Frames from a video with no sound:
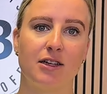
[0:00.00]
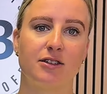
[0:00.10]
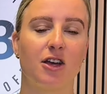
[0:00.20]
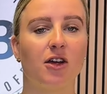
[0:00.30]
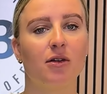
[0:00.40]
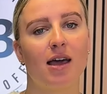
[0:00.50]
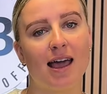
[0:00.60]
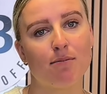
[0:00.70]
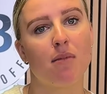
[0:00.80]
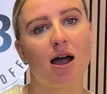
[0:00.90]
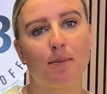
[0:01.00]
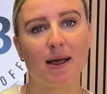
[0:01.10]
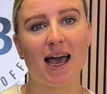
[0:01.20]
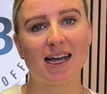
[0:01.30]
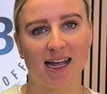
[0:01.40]
So it might be
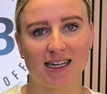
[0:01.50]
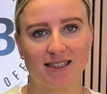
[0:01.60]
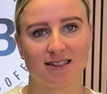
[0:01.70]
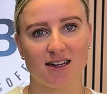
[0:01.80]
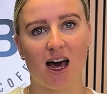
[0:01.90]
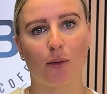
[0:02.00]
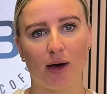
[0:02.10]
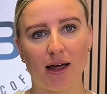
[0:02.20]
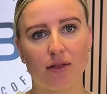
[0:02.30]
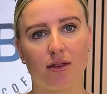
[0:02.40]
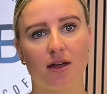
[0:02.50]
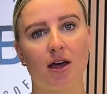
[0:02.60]
a headache to start with,